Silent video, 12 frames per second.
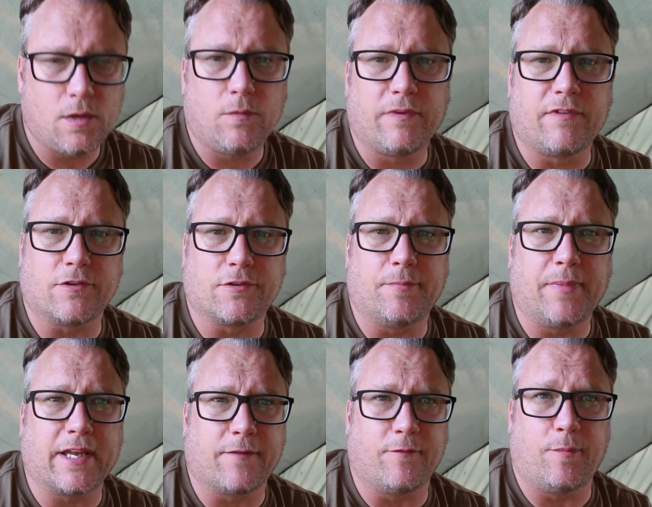We've got some
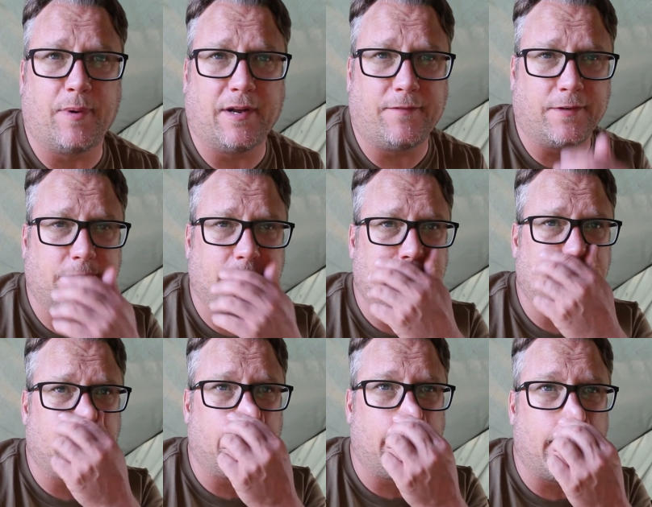bacon for breakfast,
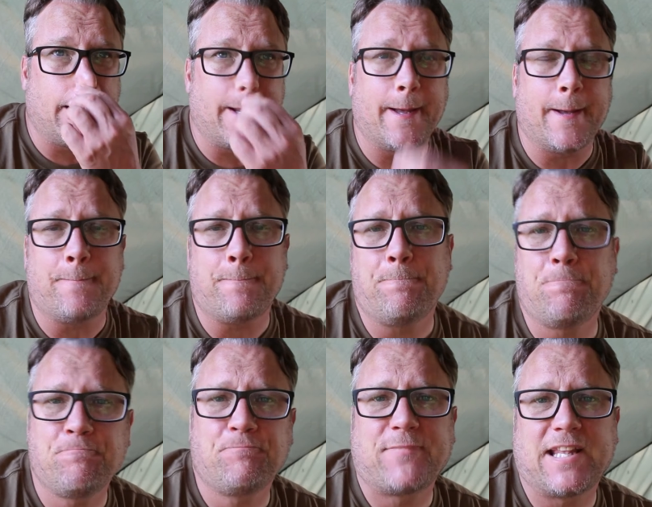and then
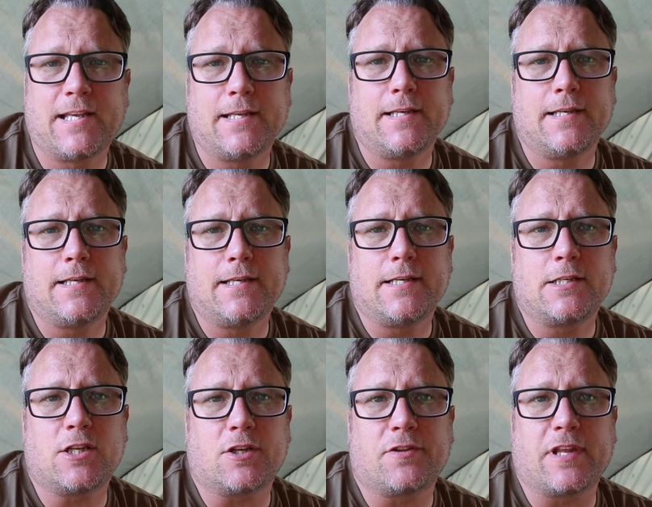
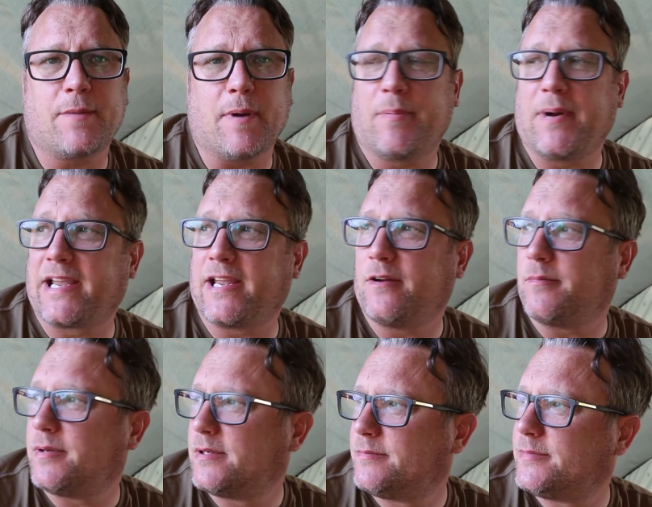start to think about packing up.
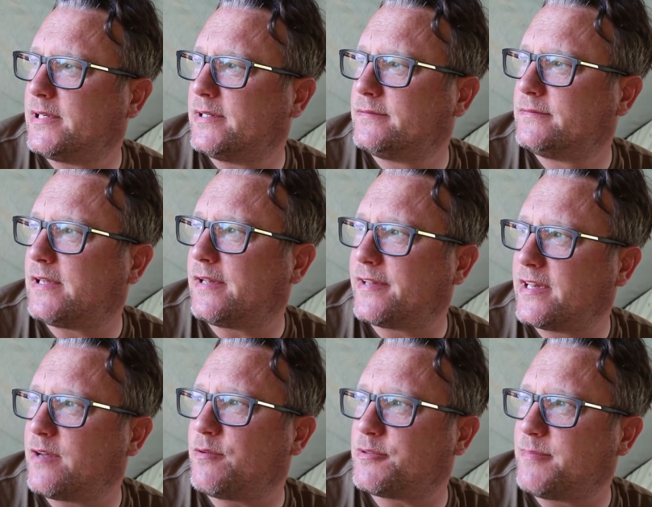But I think
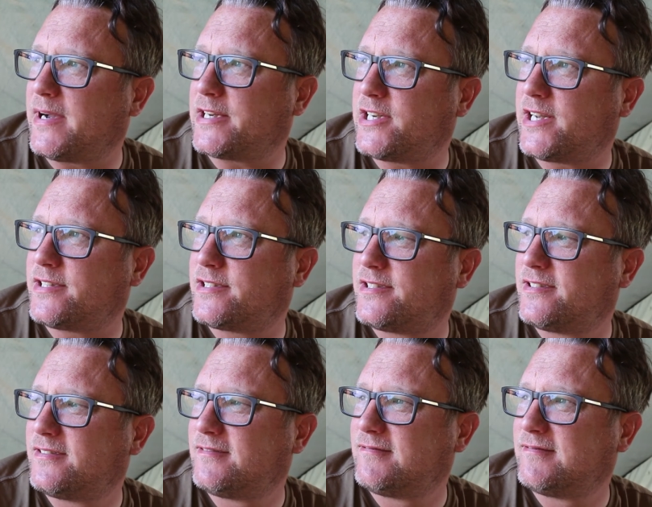that was my
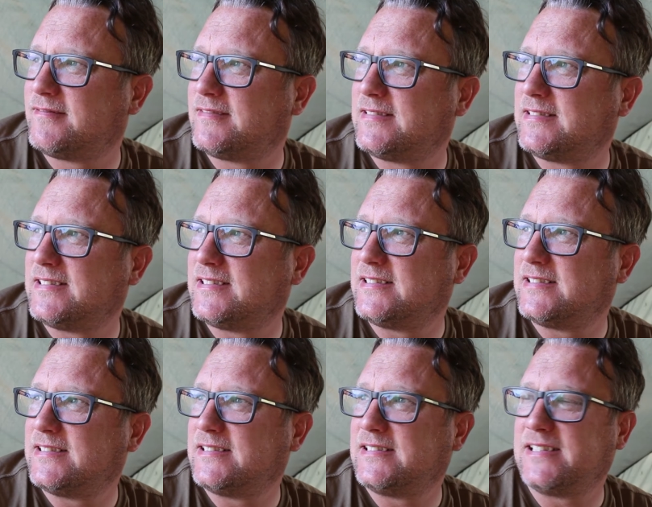chance,
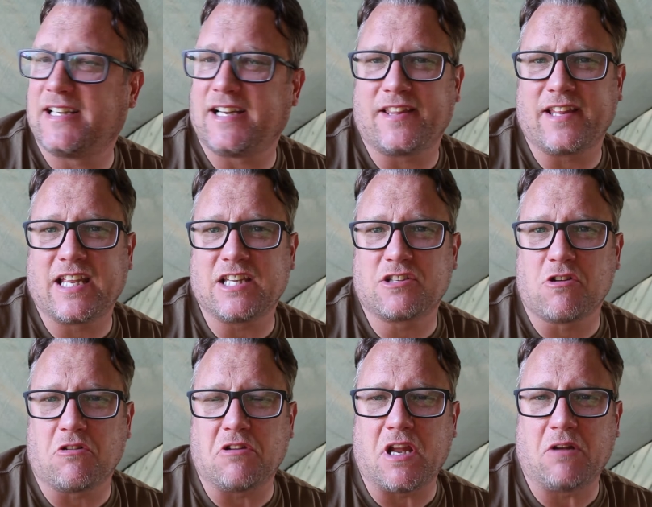and I think it's
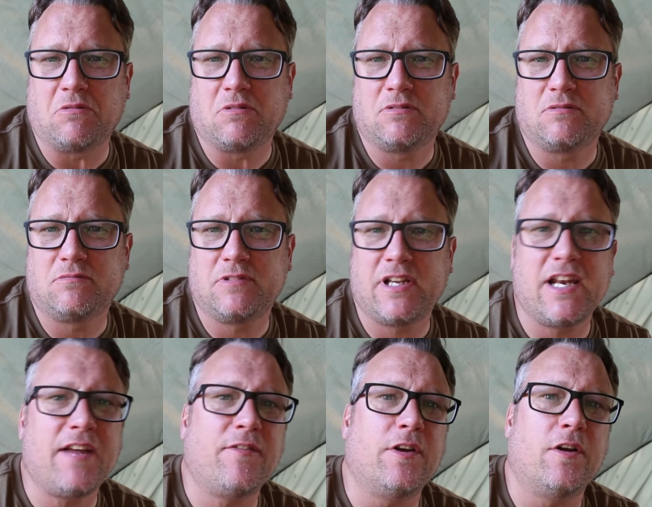gone now. You
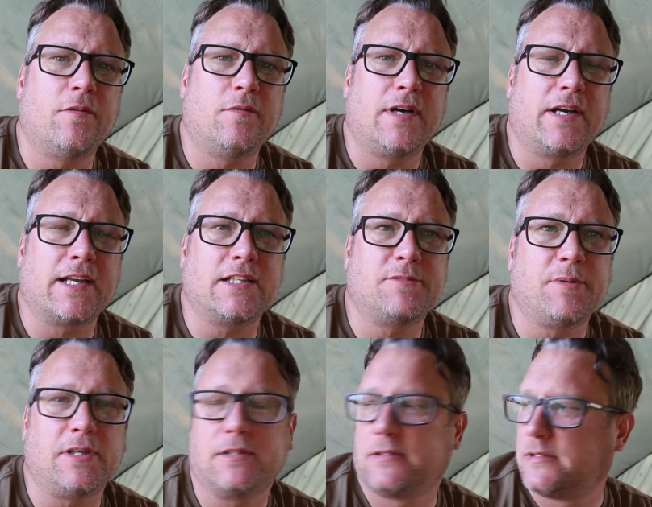never know, I guess, but